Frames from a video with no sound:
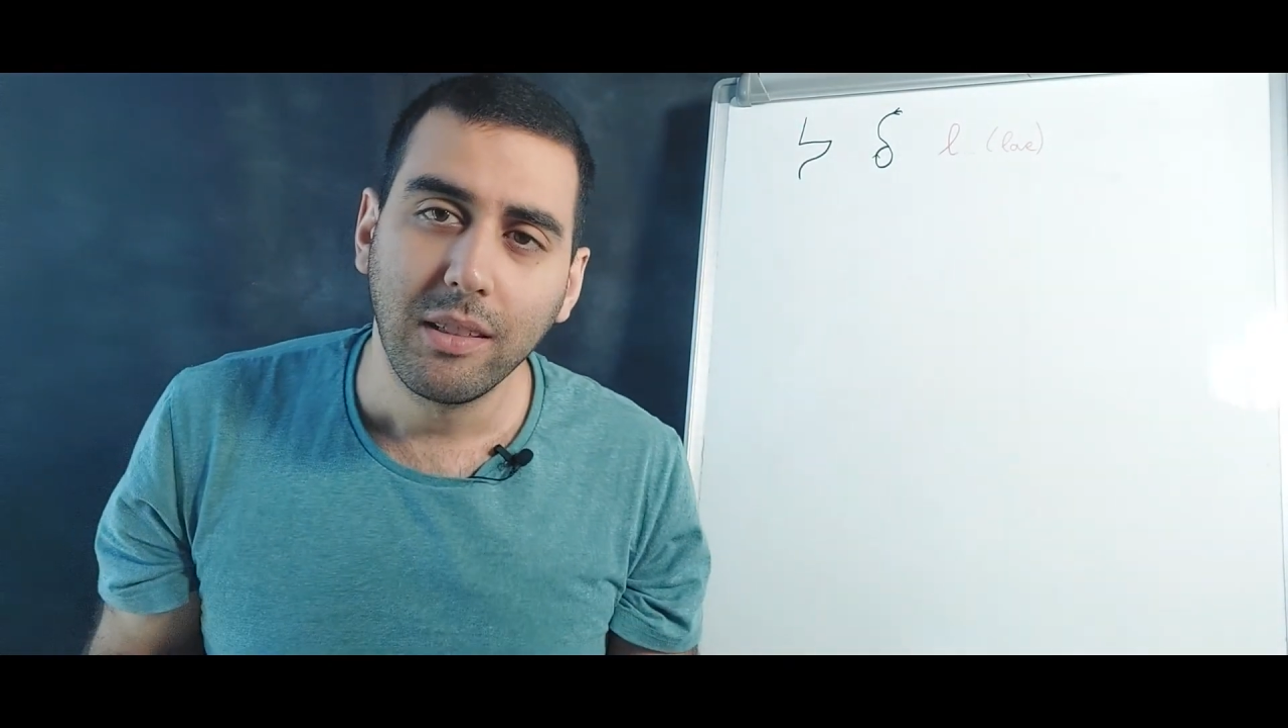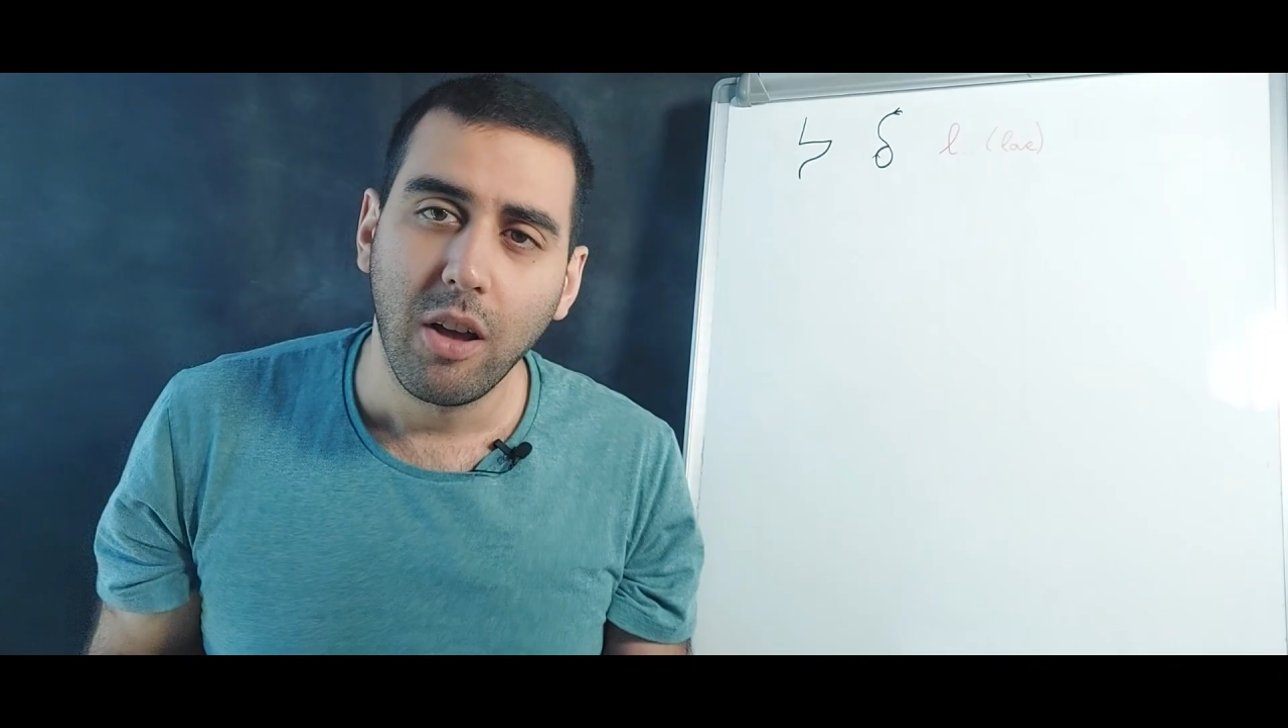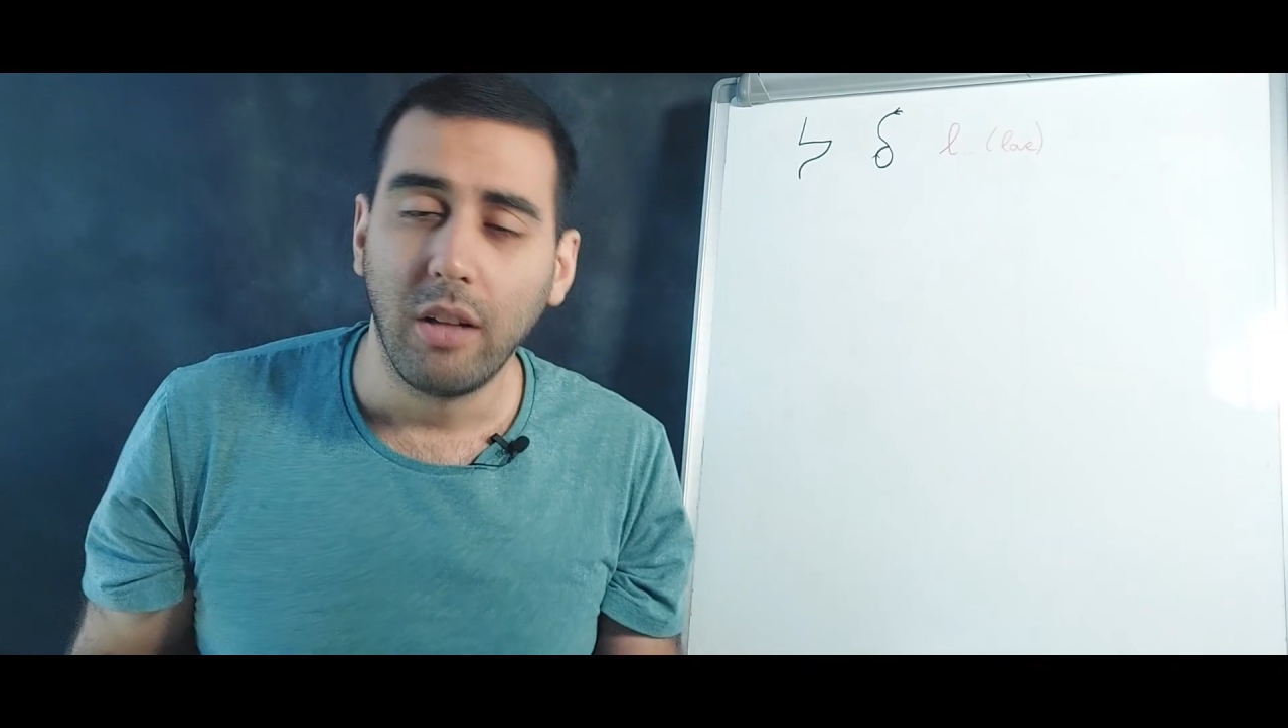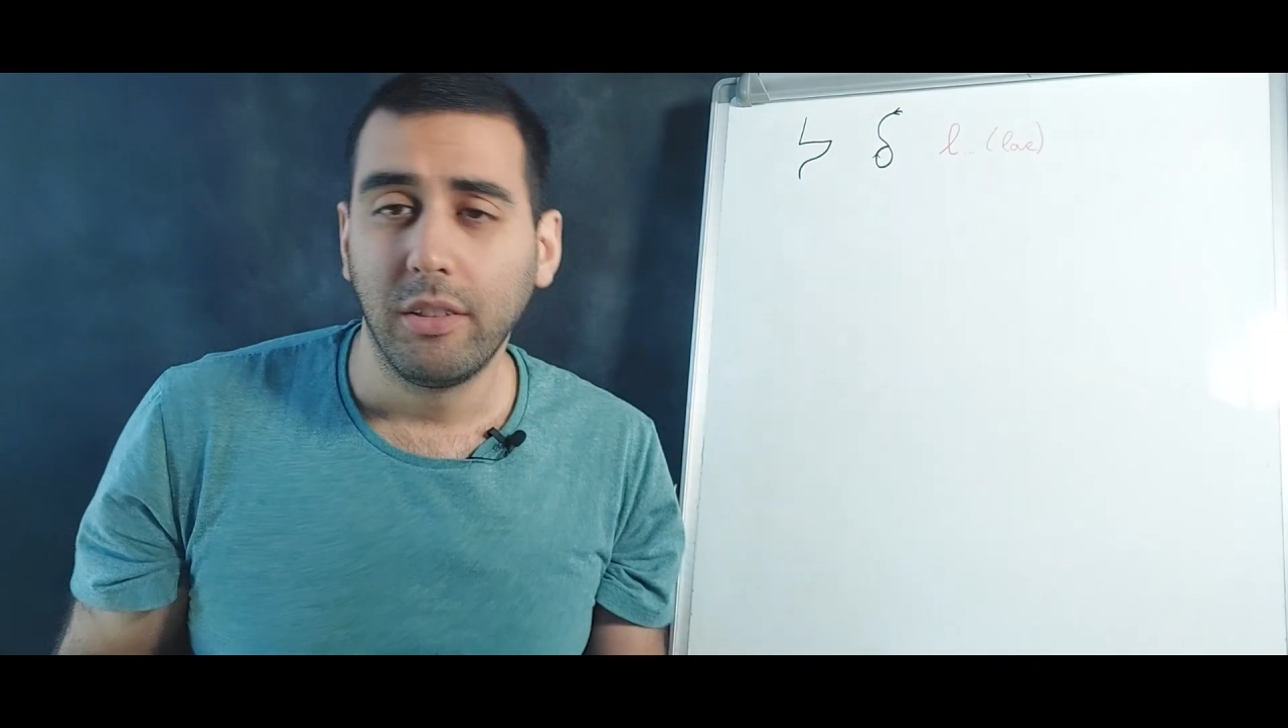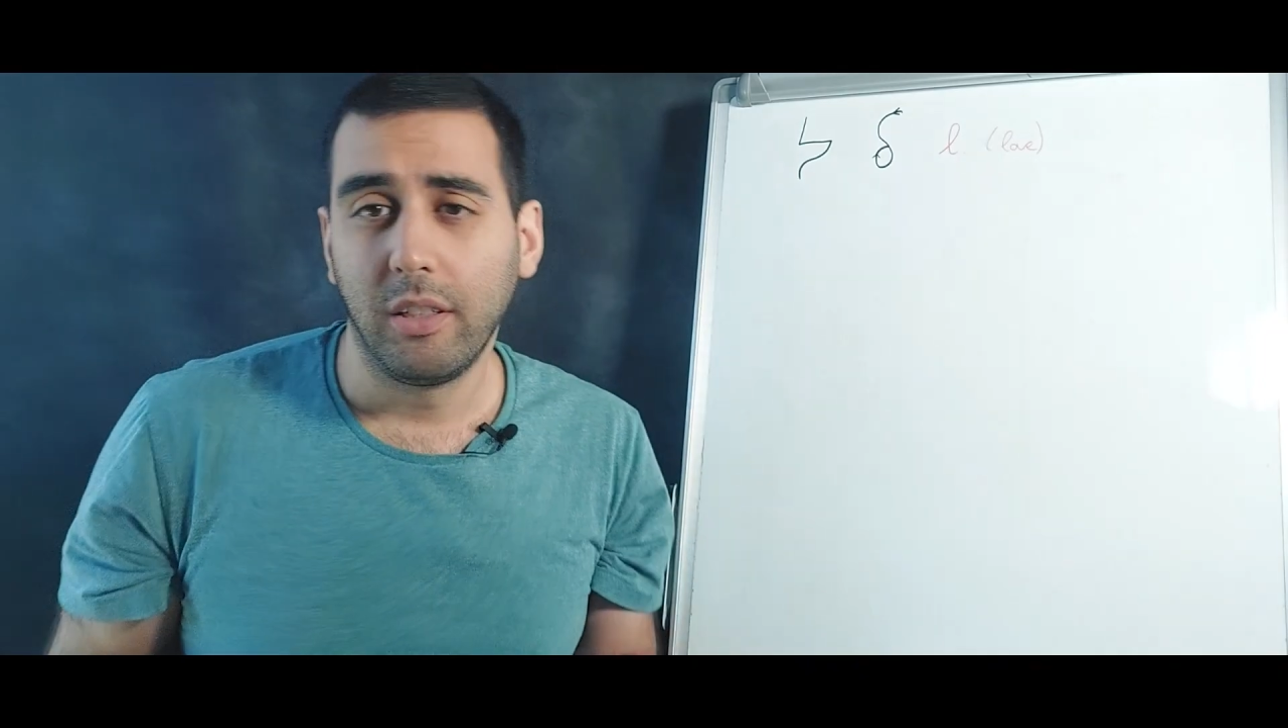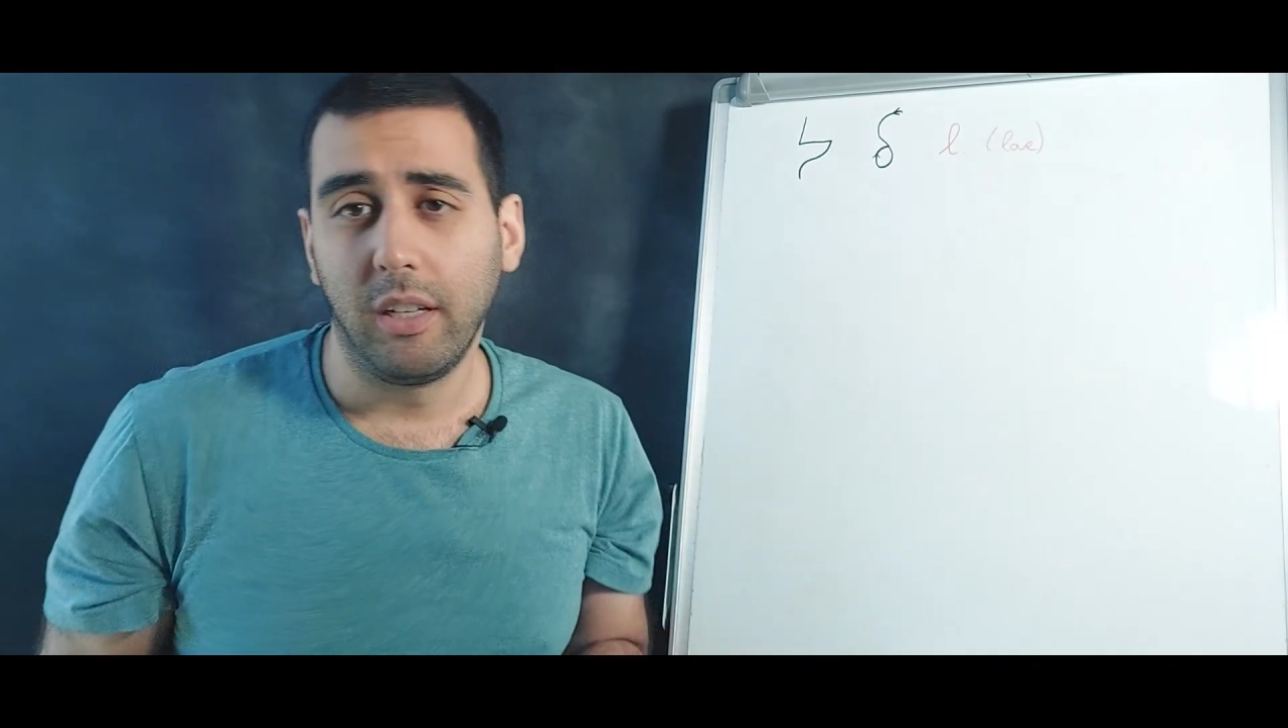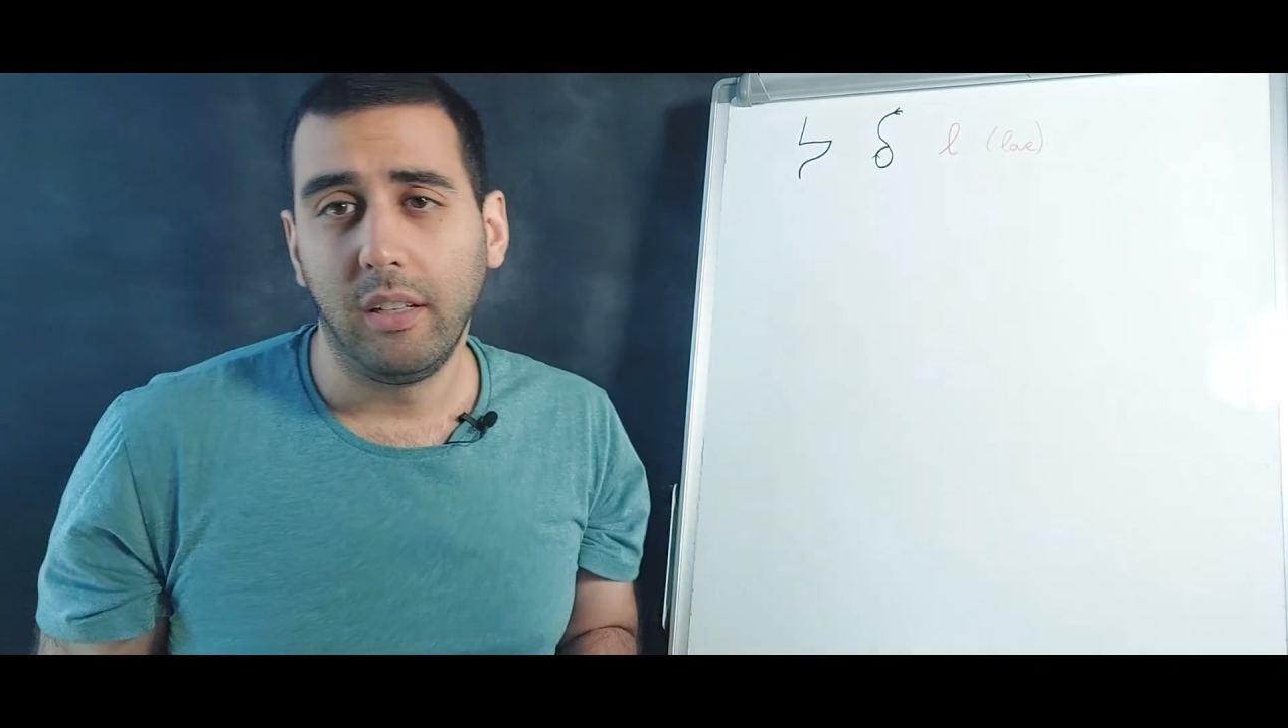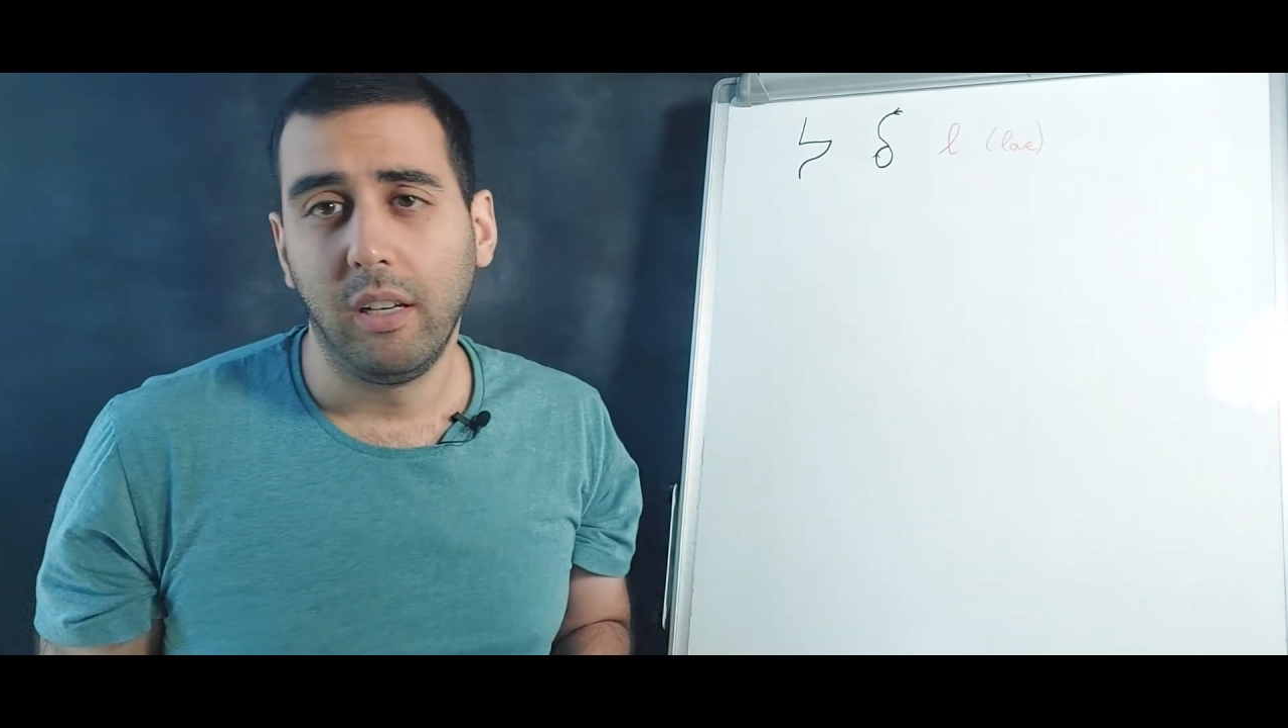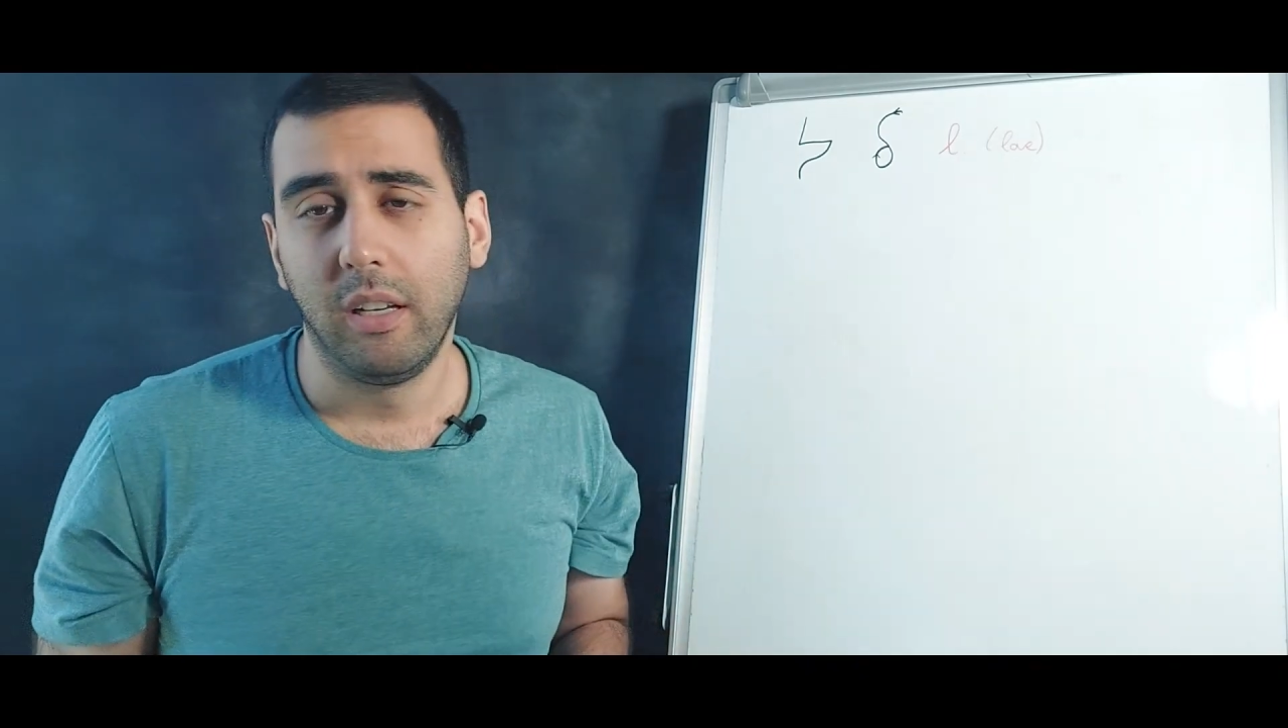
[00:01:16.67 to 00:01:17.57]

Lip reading: consonant